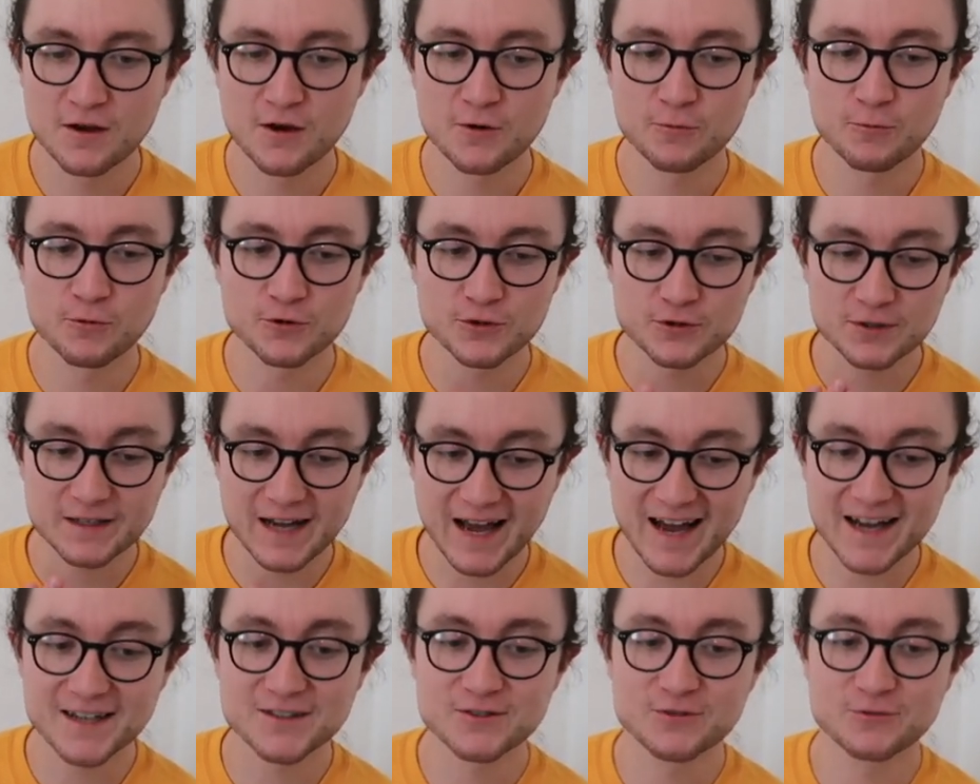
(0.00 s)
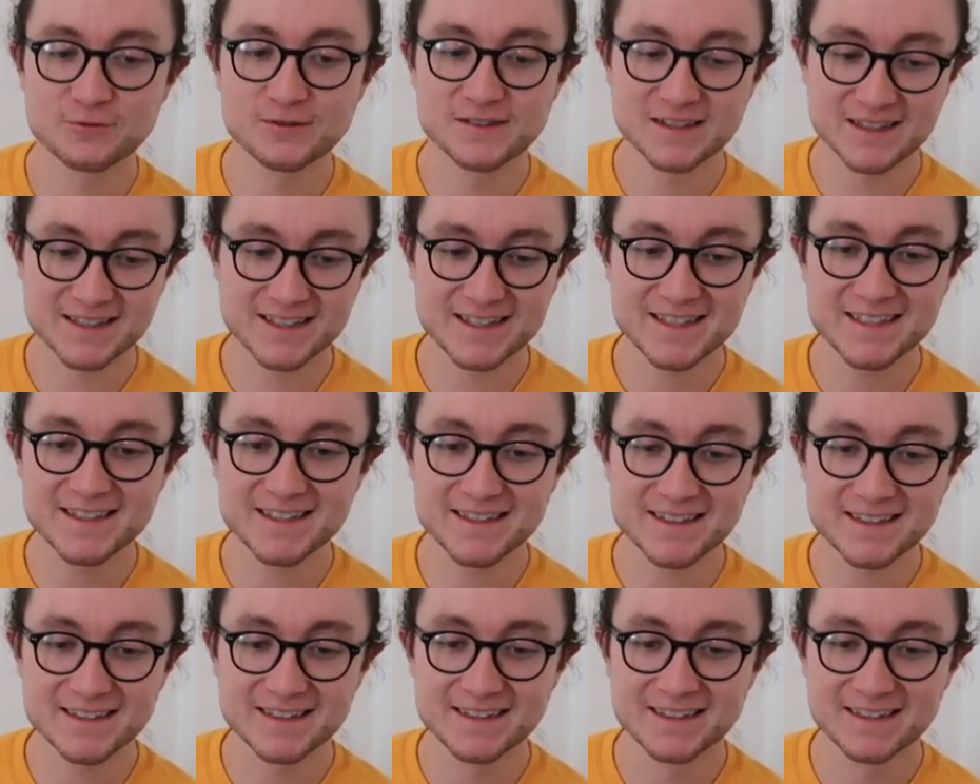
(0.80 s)
What you can actually
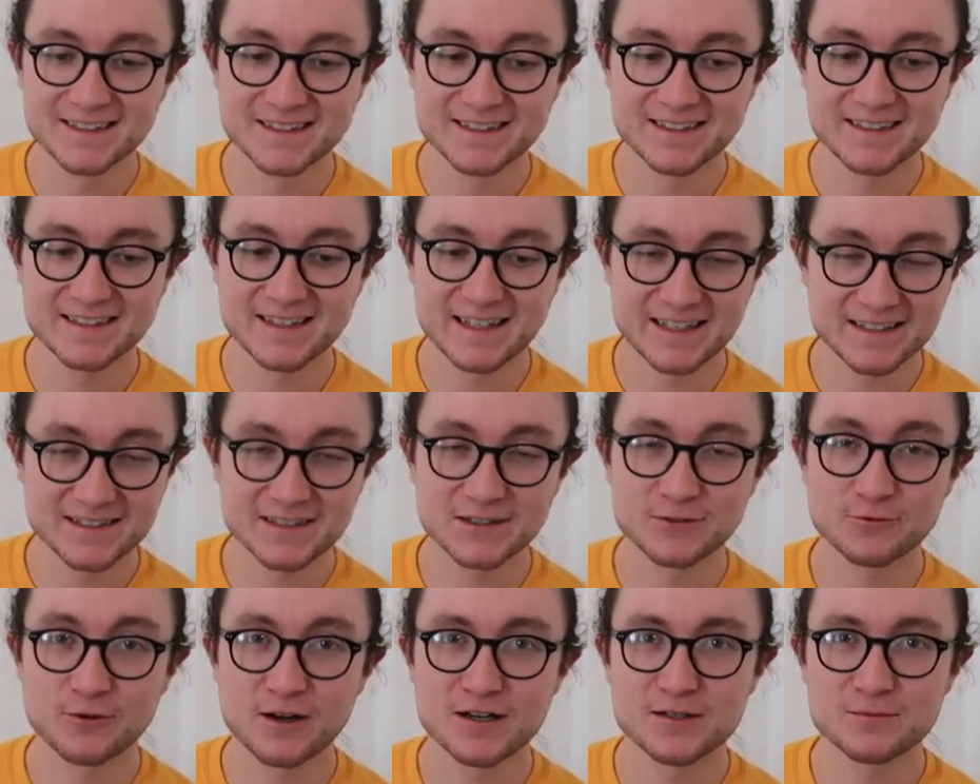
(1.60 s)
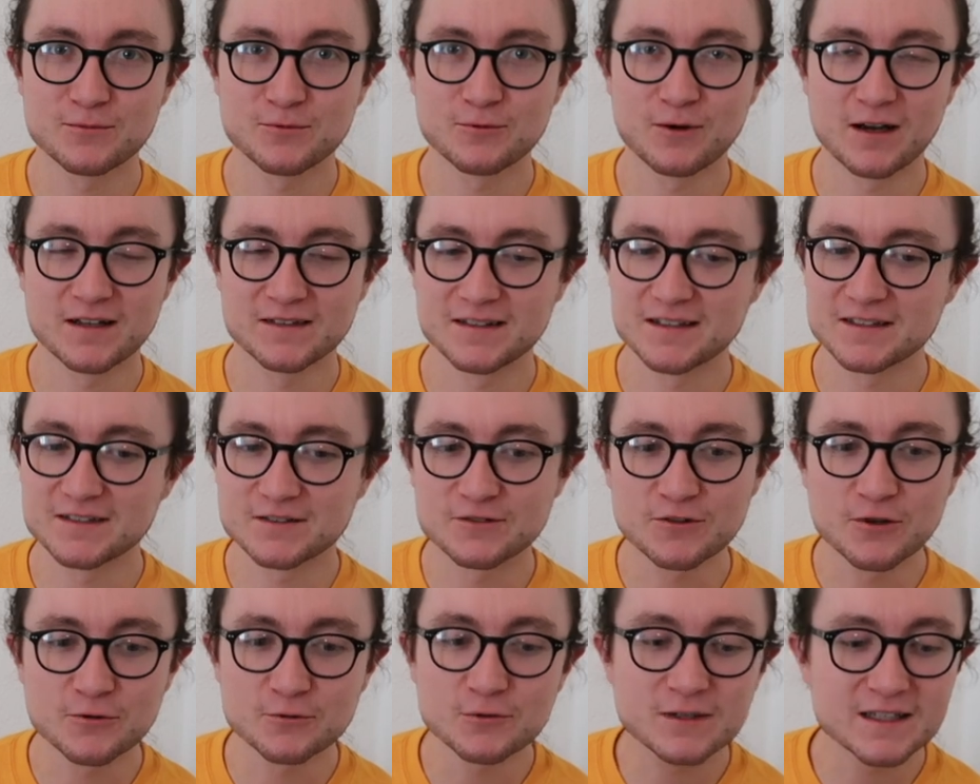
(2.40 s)
see is incredible, and there's
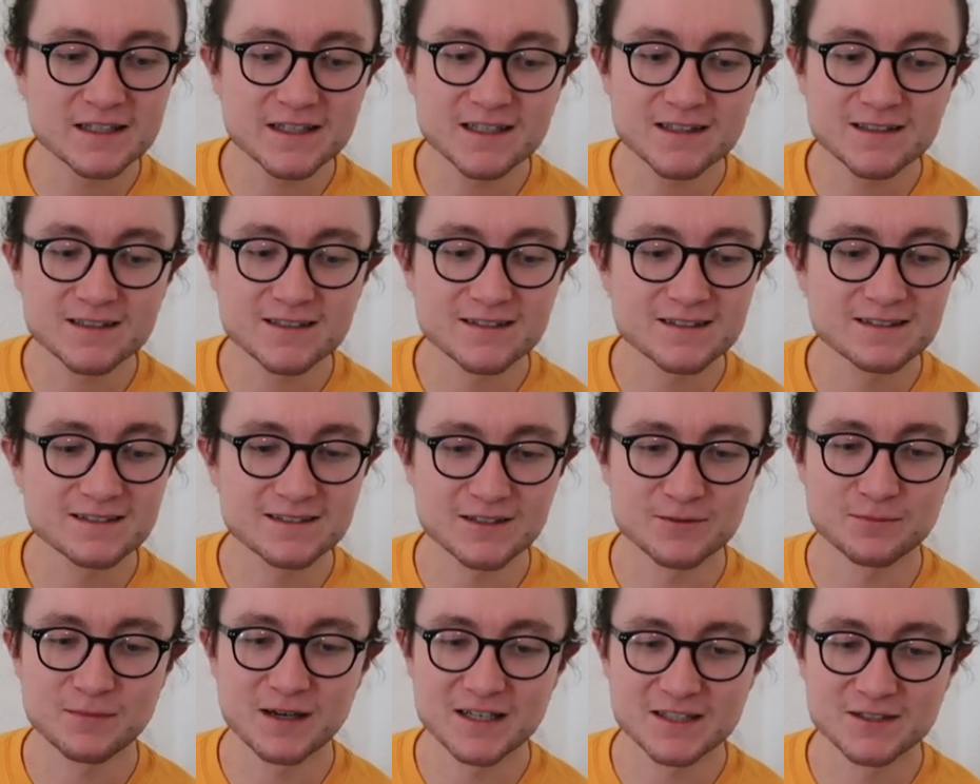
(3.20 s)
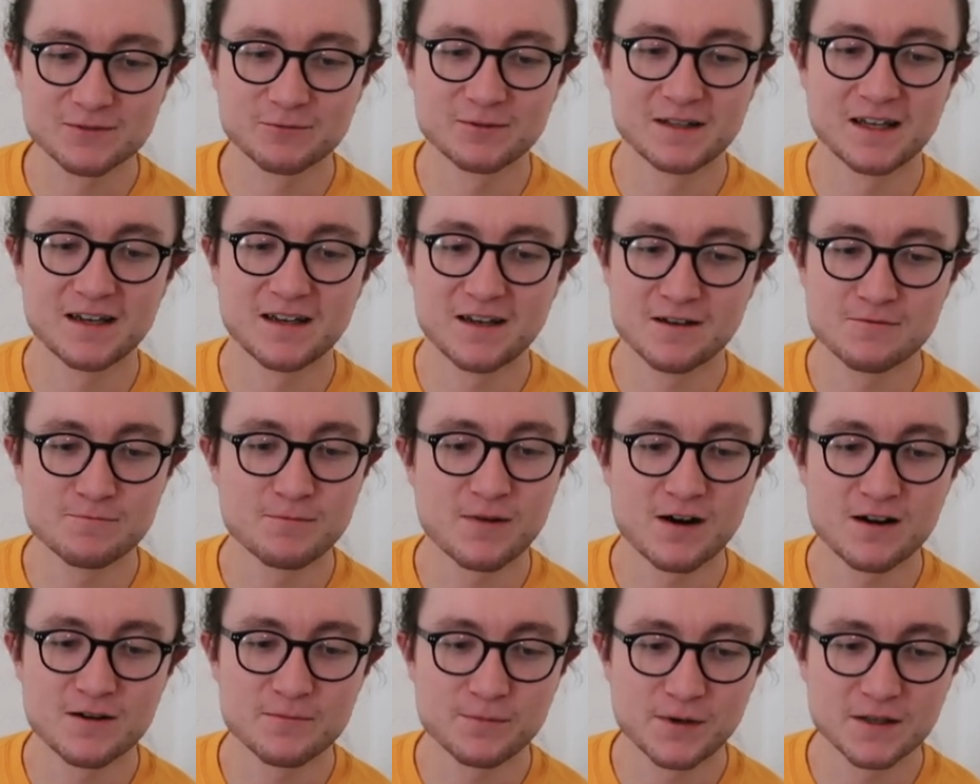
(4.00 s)
no need to mess with it, in
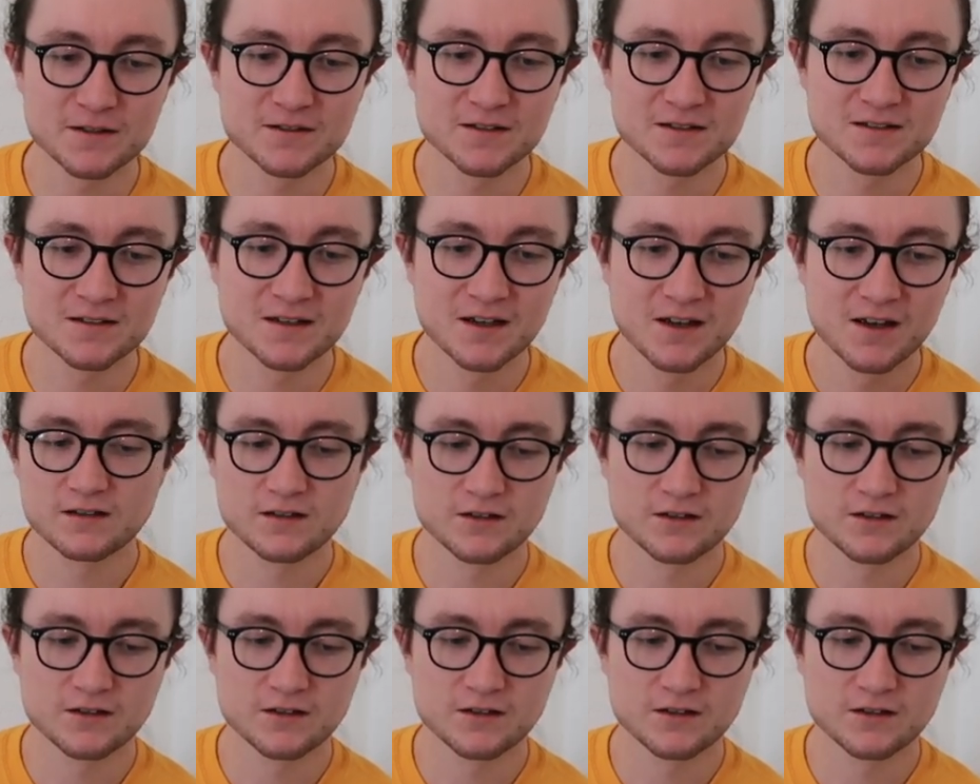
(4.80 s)
my opinion.